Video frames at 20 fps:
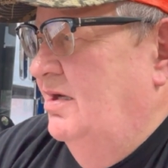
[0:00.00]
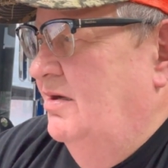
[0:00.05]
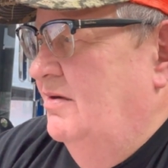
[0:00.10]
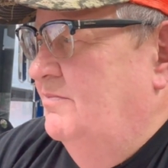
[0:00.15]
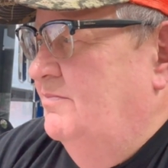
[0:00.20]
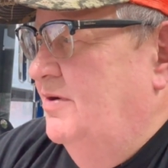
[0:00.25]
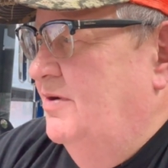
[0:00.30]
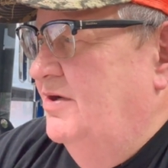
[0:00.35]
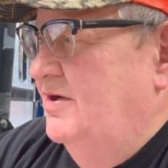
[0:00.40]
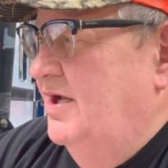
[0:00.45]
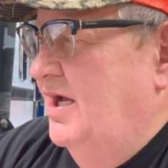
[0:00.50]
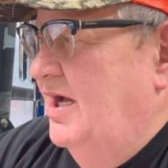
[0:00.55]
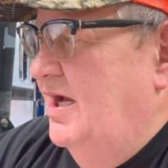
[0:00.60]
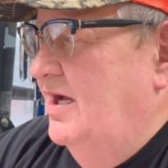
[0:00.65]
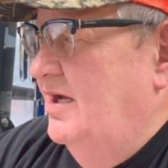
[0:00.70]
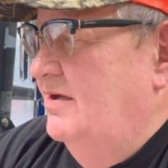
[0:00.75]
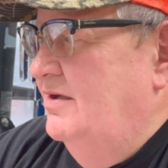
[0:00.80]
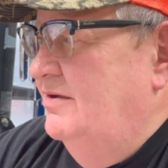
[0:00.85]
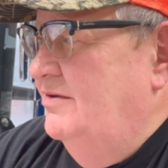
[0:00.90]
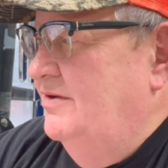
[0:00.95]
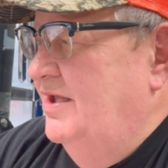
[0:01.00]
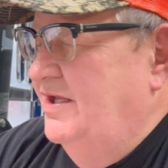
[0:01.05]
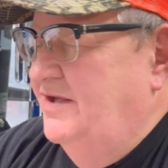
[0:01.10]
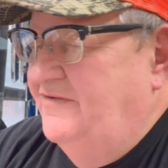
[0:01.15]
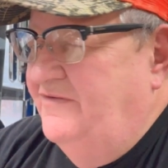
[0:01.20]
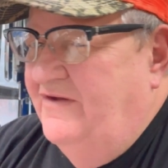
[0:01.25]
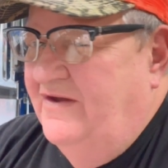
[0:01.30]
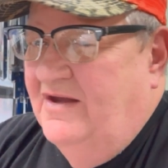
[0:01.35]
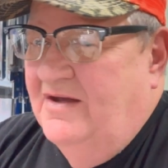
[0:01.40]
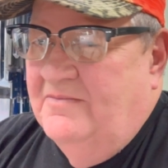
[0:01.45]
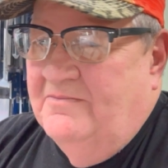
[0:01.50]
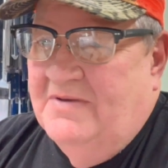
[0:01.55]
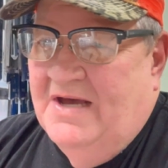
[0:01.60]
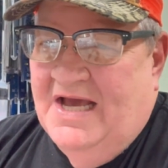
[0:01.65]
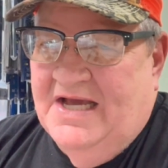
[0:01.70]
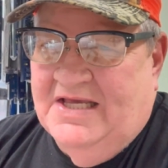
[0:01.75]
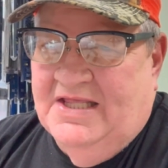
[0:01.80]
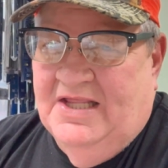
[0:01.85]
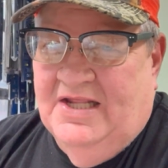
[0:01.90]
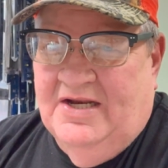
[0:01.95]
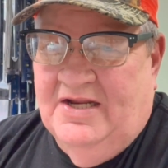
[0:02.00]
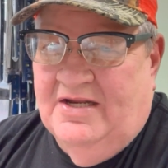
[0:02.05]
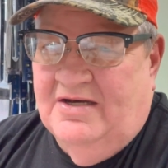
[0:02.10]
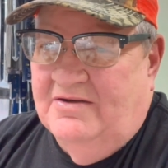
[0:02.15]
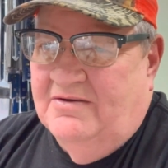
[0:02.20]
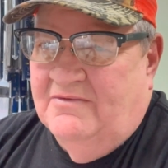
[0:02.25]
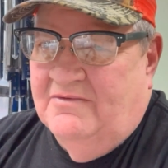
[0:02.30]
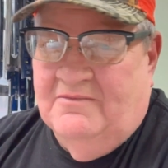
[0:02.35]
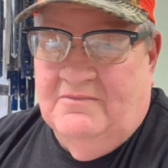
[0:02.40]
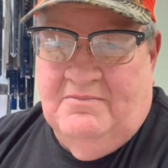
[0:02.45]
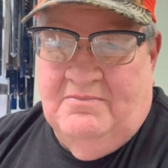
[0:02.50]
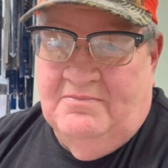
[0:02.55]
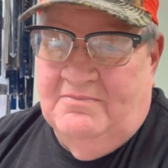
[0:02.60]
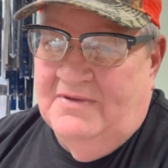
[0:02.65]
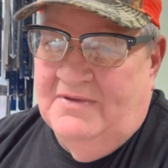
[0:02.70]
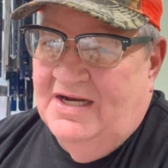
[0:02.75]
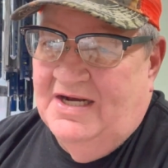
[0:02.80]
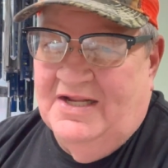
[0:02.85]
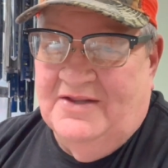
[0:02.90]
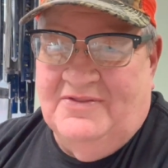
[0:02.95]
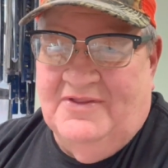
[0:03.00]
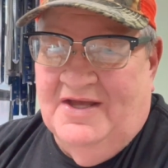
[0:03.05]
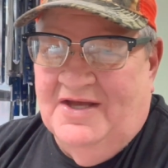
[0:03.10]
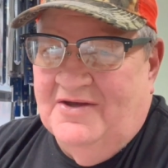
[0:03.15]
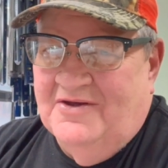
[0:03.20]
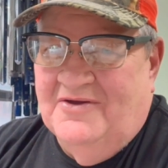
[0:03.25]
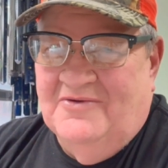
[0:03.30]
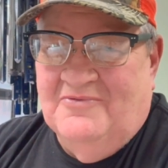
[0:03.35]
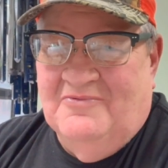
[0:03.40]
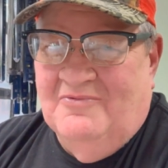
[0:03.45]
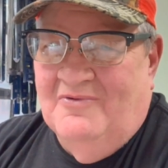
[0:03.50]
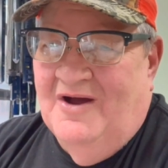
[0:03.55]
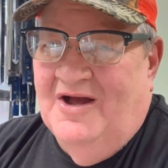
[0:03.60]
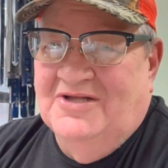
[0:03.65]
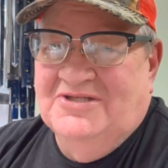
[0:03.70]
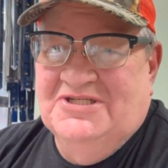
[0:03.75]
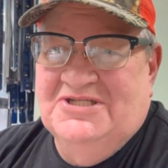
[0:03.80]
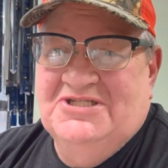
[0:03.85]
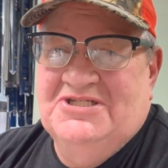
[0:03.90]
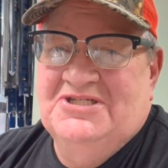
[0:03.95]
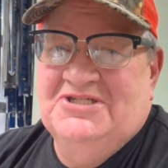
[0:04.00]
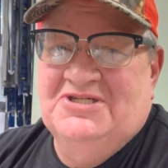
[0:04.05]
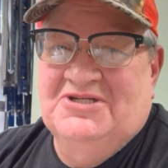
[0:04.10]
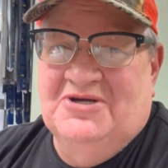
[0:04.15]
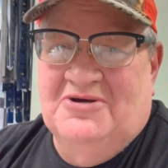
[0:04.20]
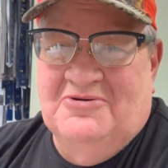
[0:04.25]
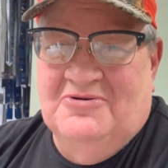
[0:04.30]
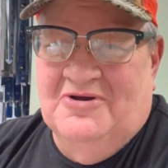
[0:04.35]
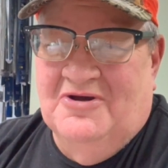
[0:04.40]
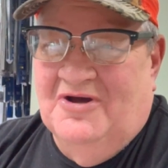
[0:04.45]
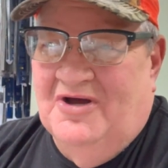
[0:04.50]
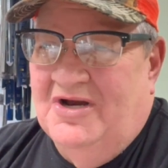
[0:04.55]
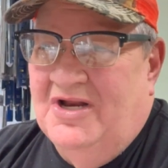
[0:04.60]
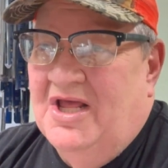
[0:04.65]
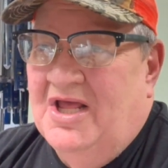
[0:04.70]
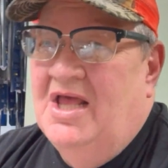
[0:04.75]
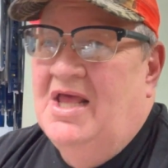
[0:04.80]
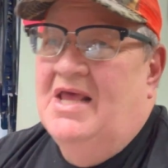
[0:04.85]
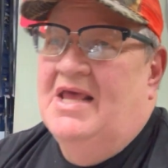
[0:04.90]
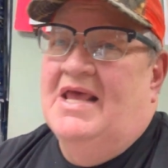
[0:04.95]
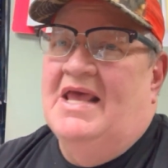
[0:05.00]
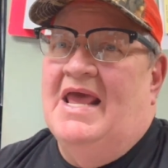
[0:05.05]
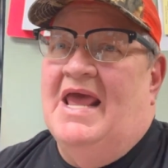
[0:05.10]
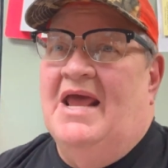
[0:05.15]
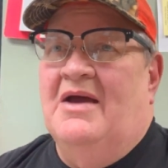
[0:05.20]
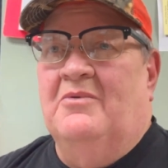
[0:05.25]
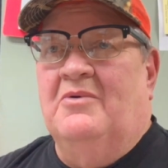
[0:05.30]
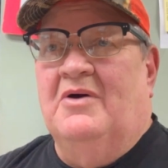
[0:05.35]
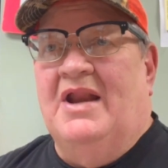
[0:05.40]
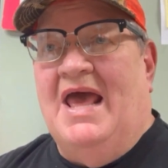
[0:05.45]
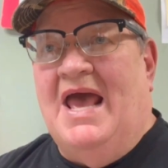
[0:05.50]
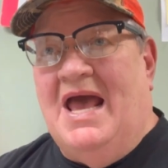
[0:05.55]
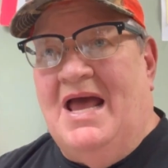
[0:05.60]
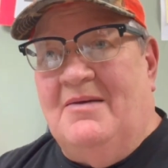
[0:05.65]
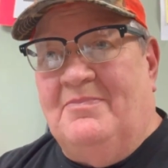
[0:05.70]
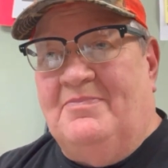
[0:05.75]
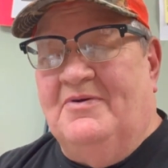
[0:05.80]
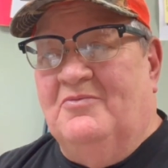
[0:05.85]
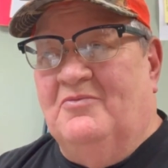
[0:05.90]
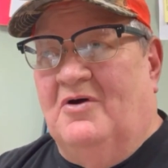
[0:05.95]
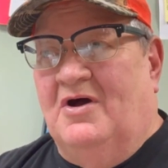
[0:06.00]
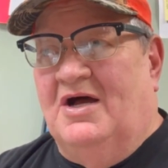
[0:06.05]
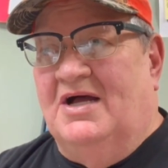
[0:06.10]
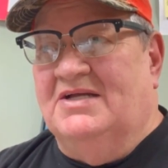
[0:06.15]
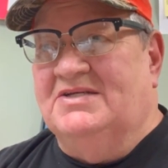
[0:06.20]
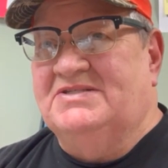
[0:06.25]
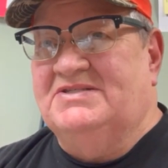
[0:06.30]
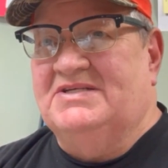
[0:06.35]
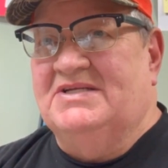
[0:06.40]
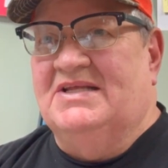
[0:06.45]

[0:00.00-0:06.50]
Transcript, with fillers: put the ECM back in it, and man, that thing, it runs so good. And what happened was